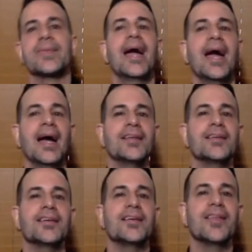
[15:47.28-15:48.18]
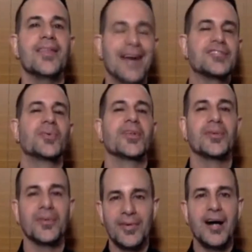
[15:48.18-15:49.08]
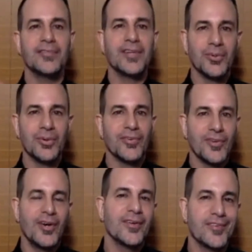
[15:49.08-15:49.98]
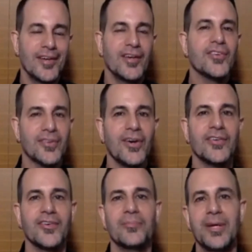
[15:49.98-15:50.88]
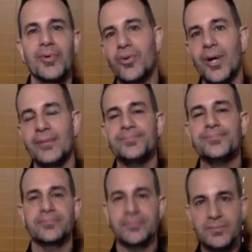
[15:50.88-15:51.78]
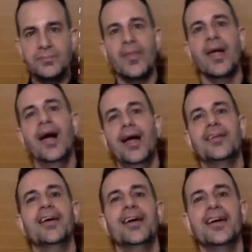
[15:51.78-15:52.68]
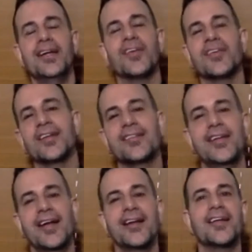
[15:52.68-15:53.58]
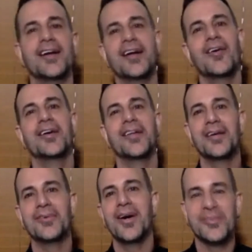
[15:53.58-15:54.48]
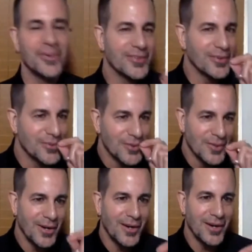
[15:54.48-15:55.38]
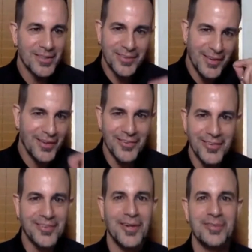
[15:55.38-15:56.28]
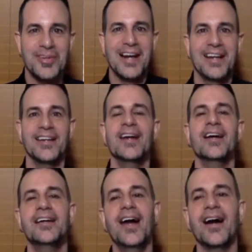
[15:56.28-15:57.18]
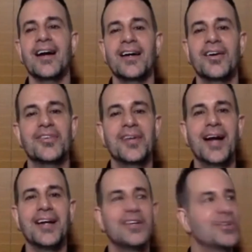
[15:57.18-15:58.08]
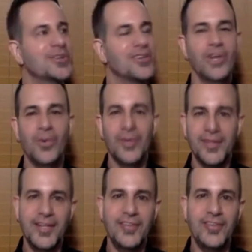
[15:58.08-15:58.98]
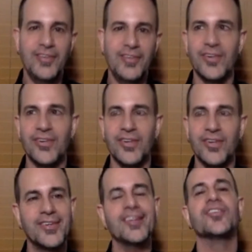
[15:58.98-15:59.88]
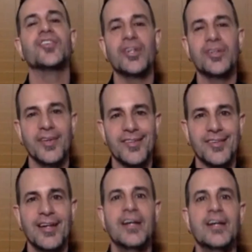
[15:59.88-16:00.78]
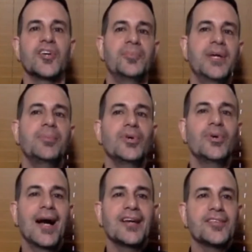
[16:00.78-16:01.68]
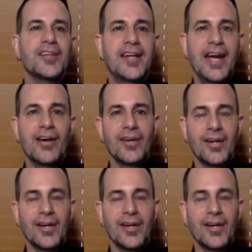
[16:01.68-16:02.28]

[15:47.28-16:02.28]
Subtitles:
And that's where the revolving door of sales starts, and people quit. And it's like the scene out of Glenn Ross, where he's going, oh, sales, it's a tough racket. Yeah, because no one teaches you, and it's such a disservice to people who actually care